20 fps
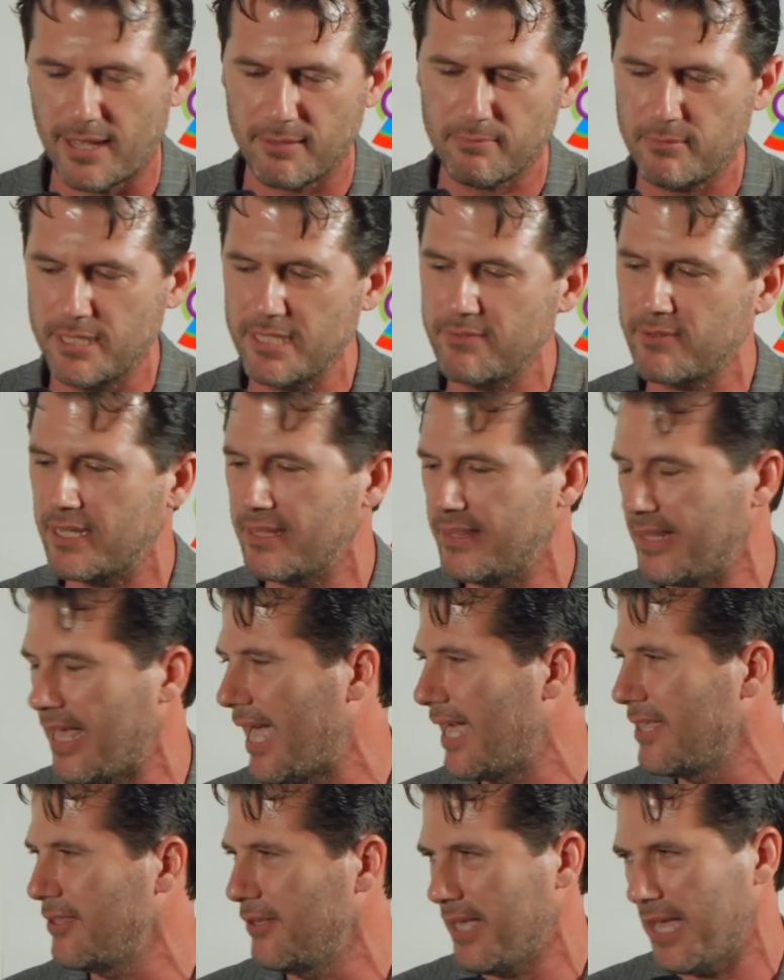I'll leave it at
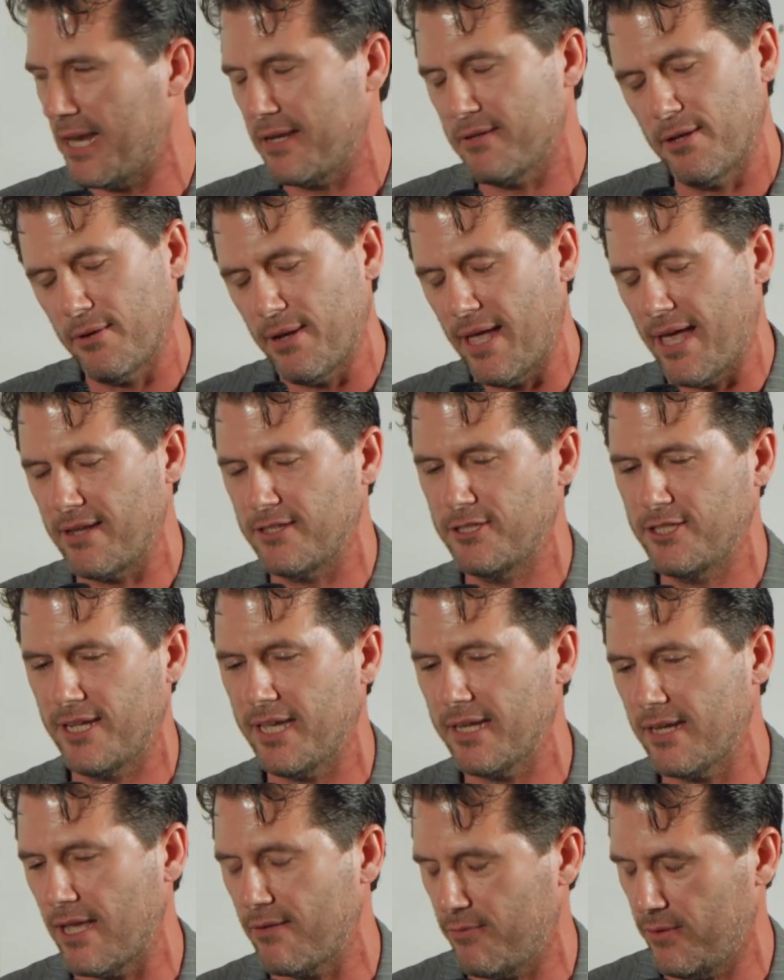that. You got to go down and
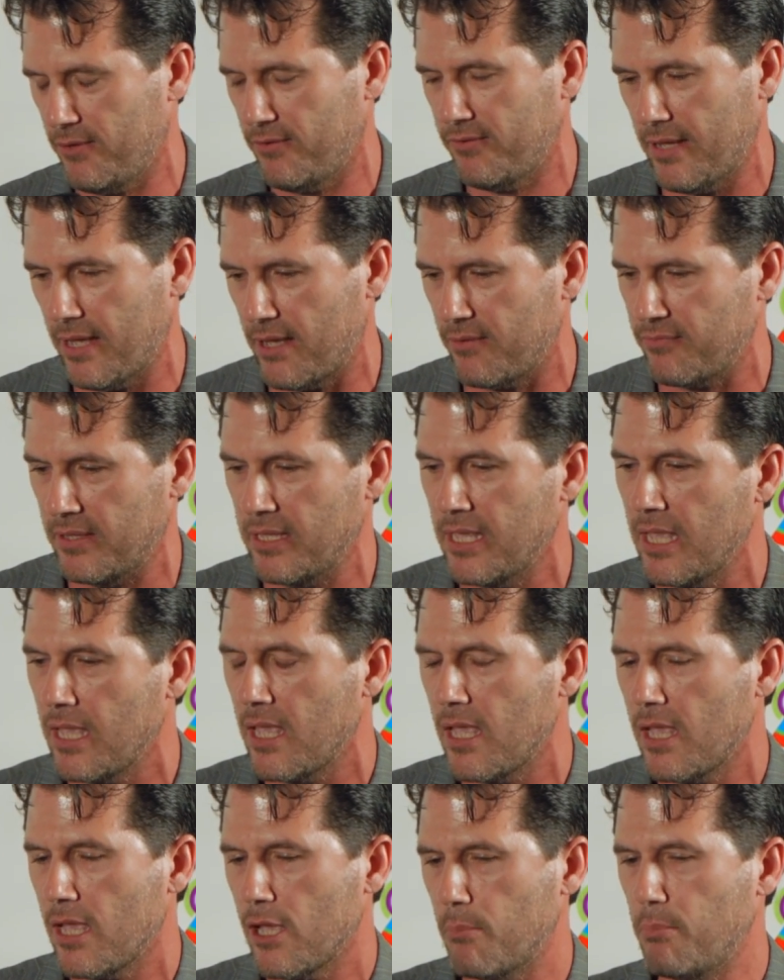check it out for yourself.
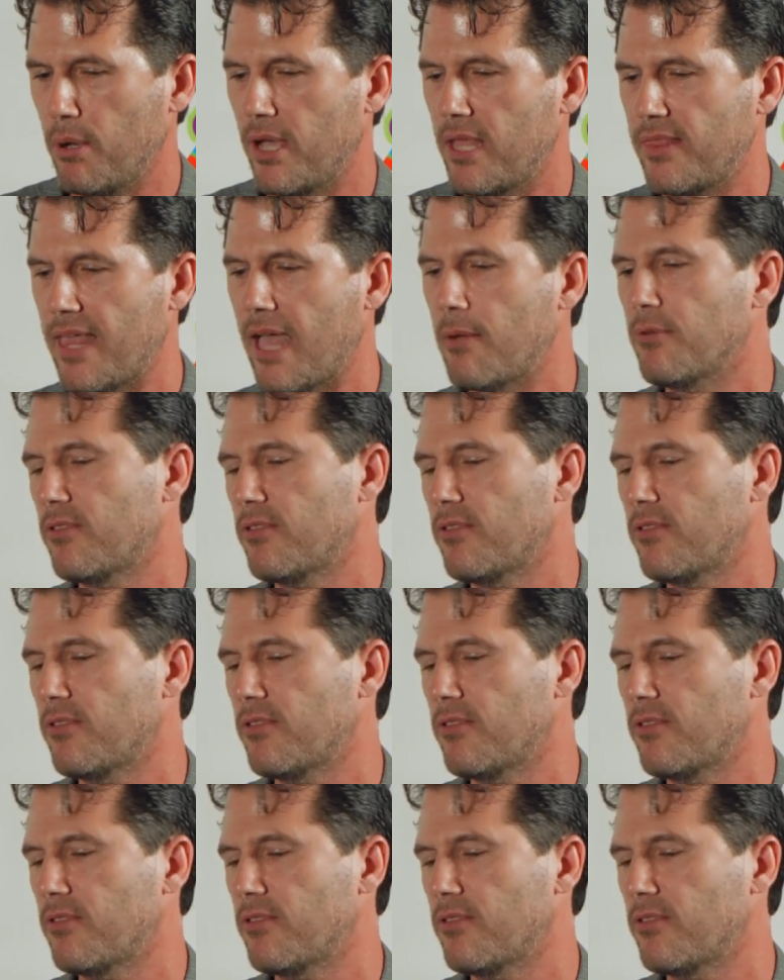But that